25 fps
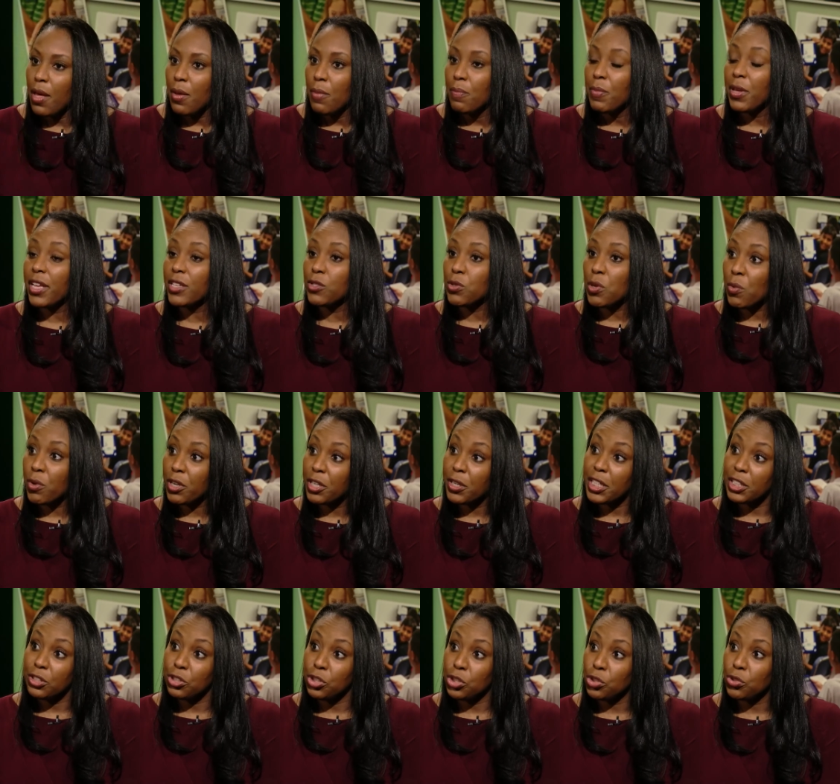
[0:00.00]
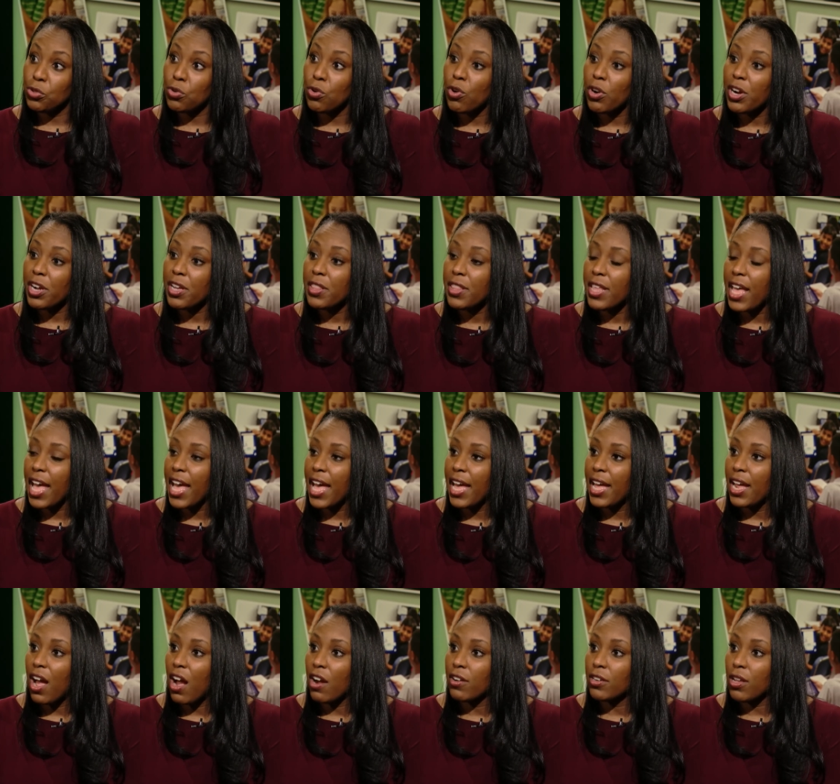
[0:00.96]
Because we want to ensure
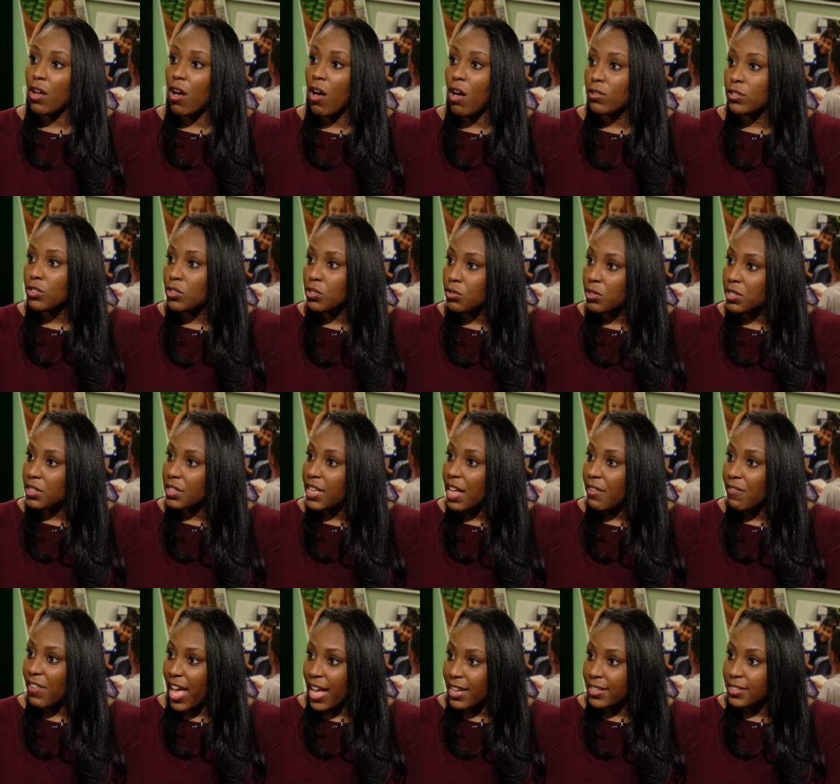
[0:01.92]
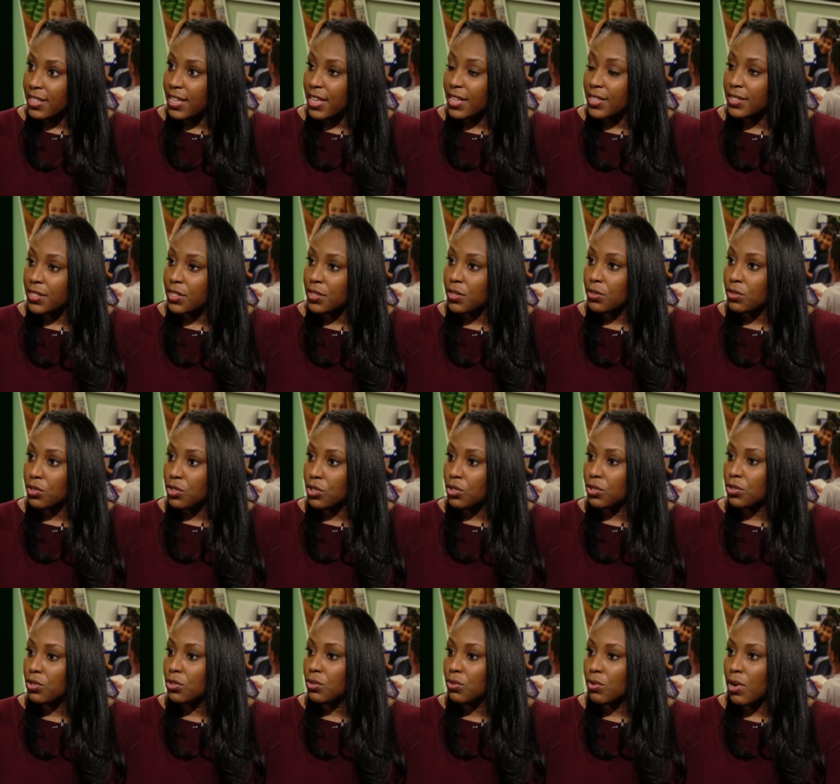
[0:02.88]
that our, all students have access
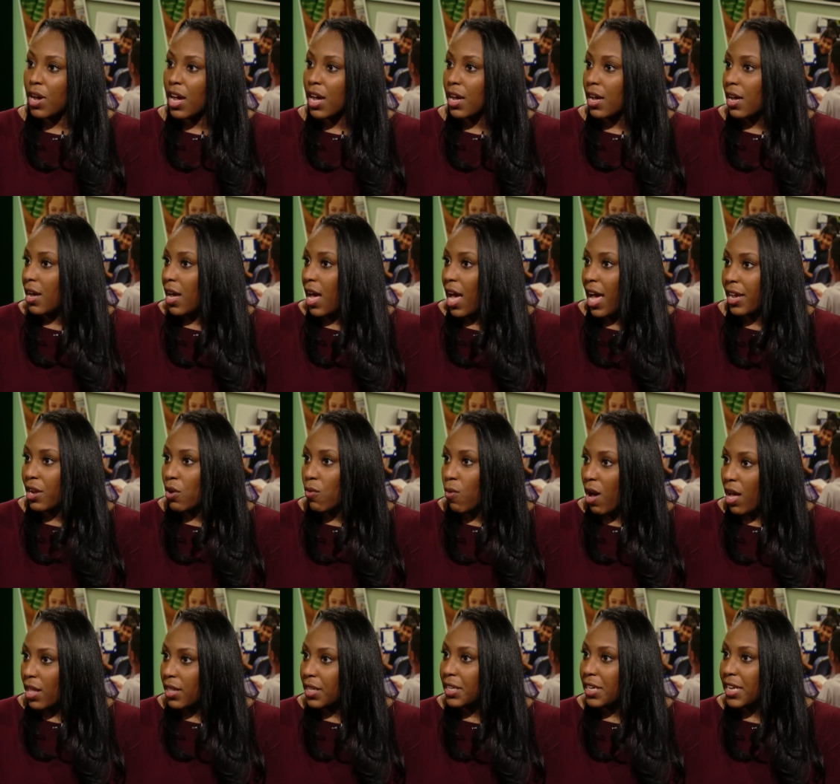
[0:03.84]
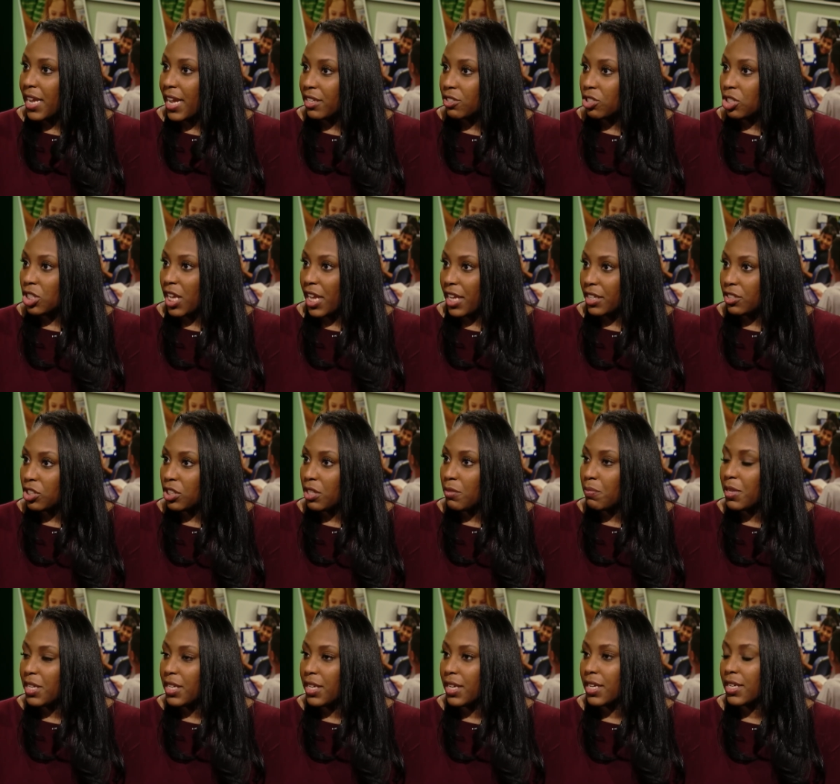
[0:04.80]
to uh, high quality education
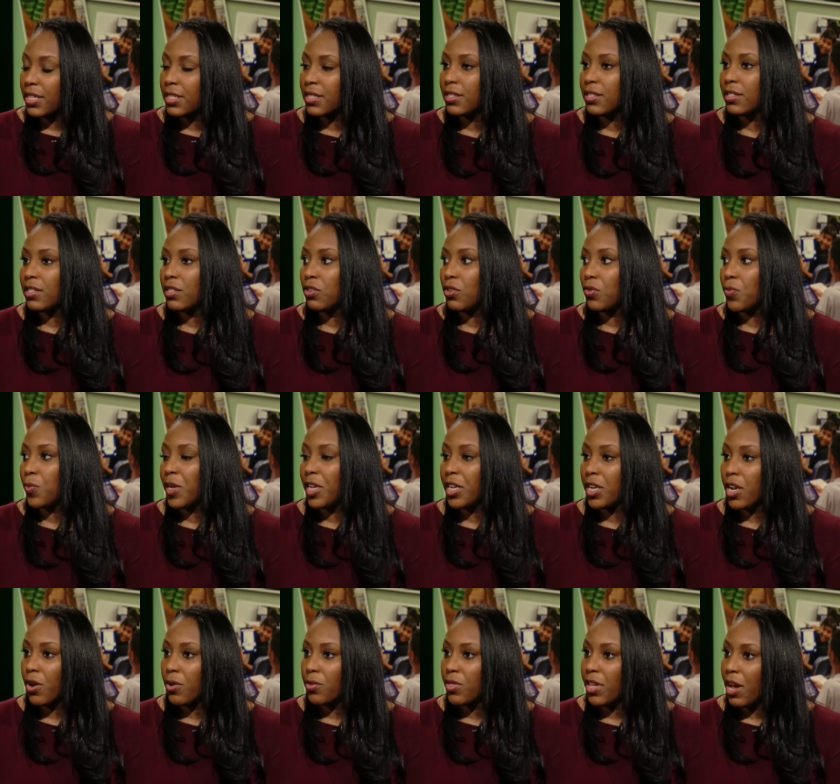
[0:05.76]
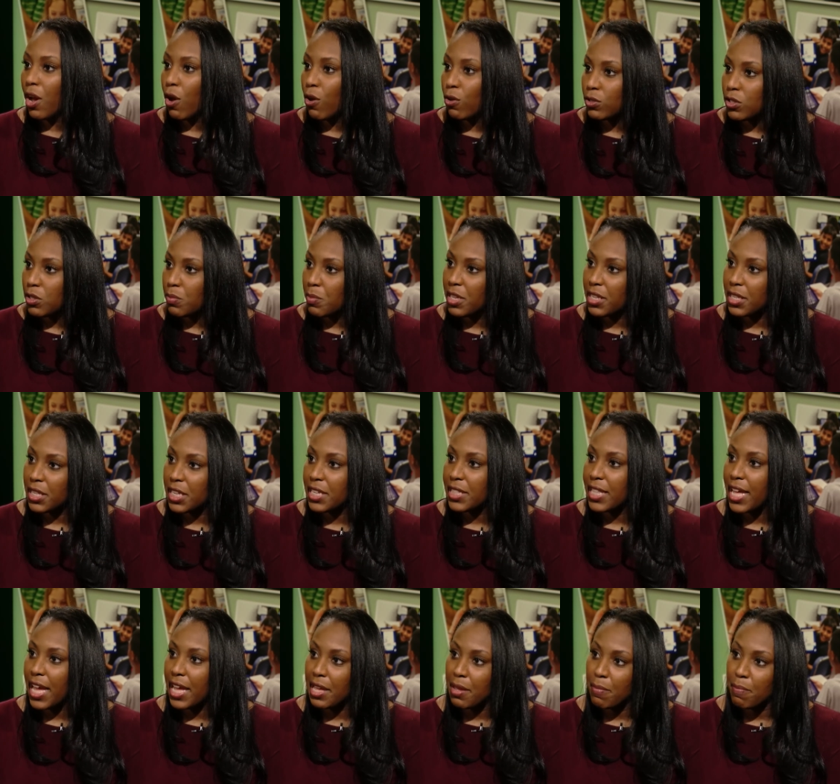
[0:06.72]
because you, we know that ultimately
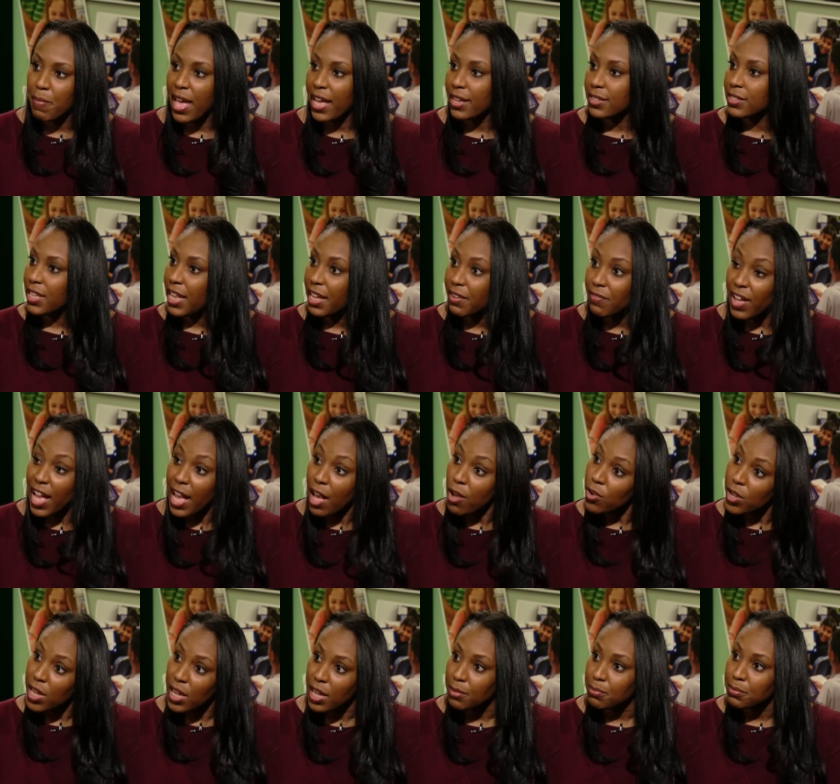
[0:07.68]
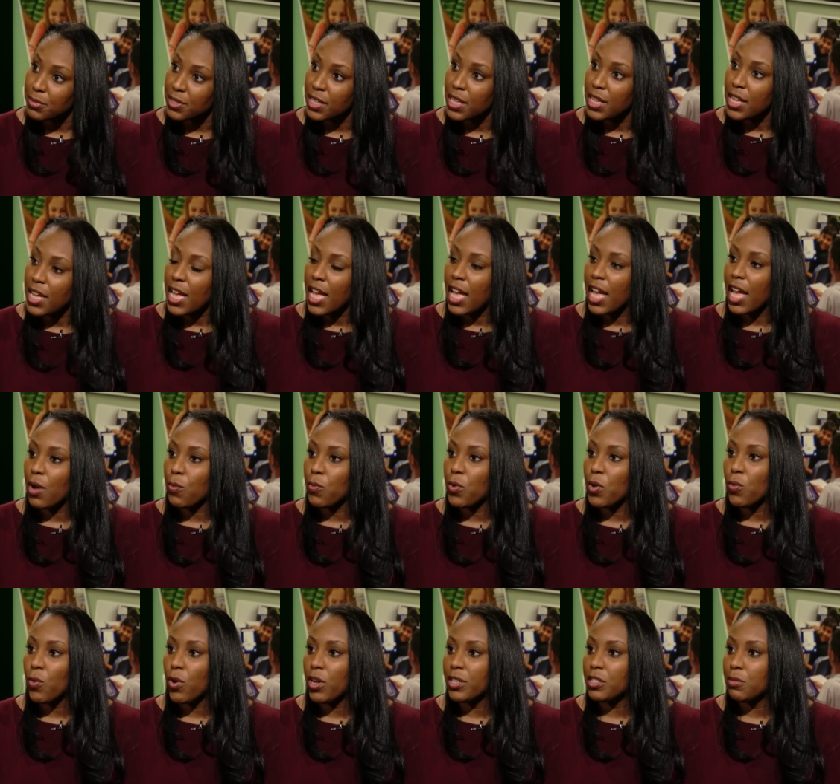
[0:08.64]
that impacts life outcomes. Right. And we
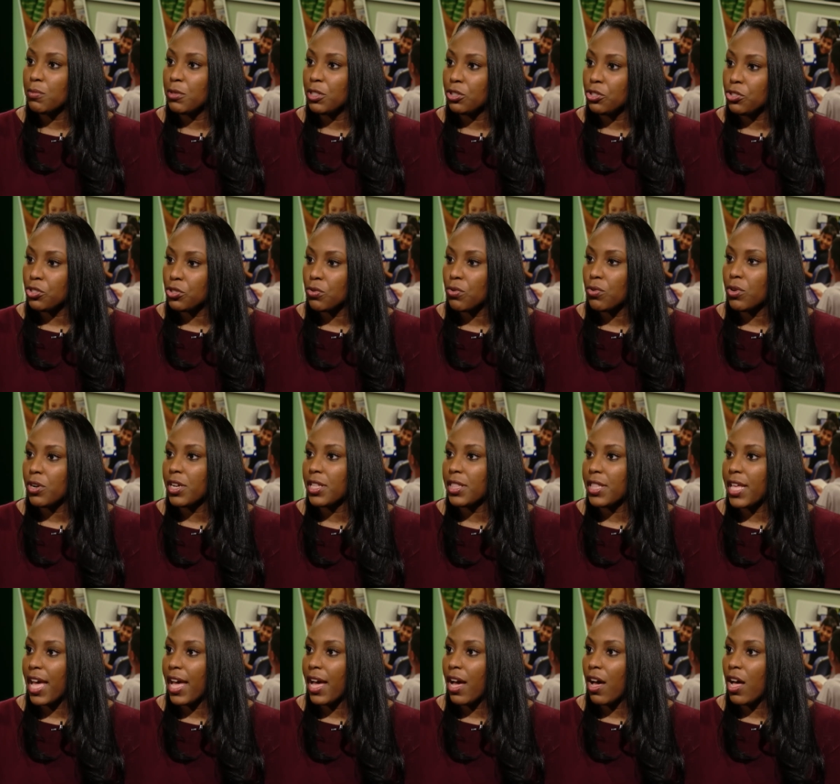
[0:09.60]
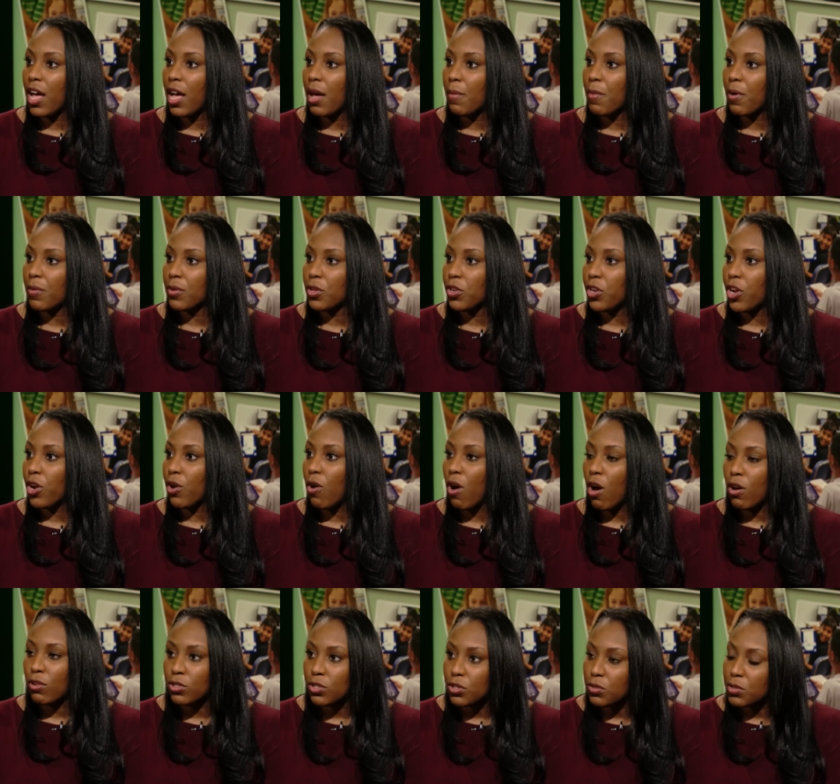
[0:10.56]
want to be sure that um, you know
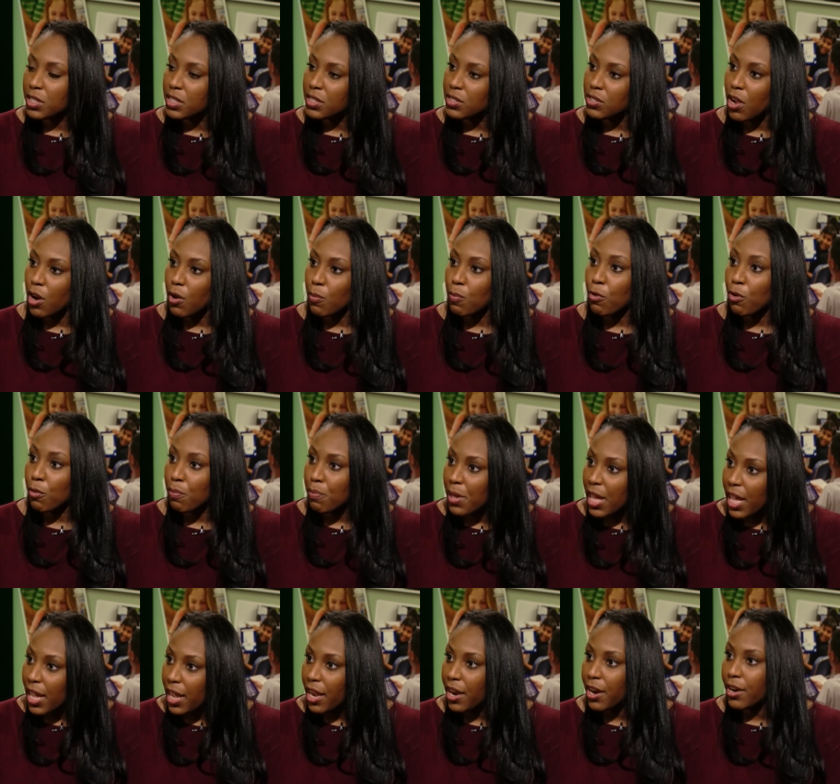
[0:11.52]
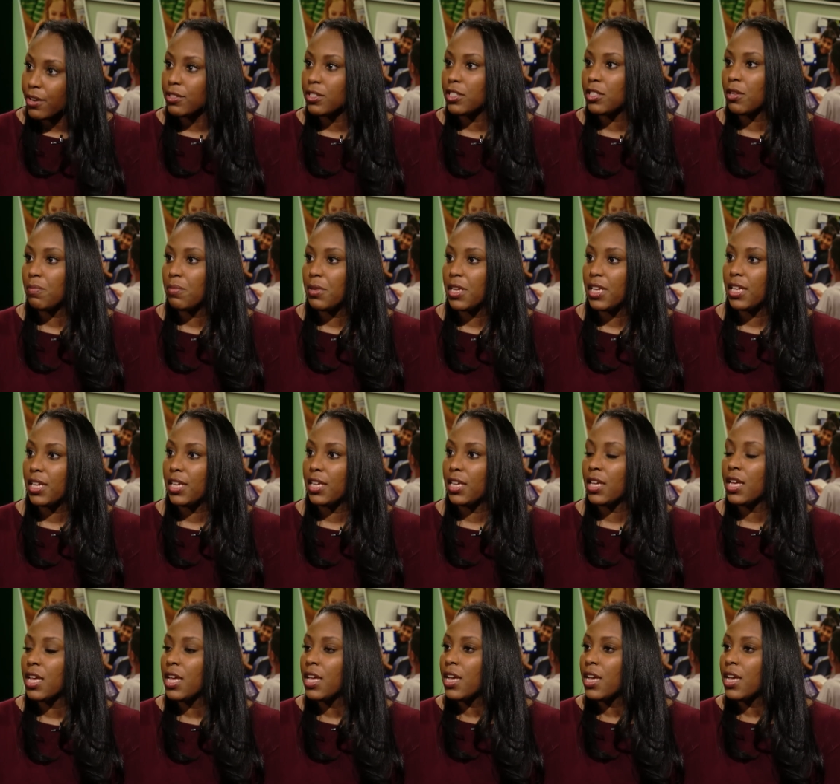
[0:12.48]
all students are prepared to be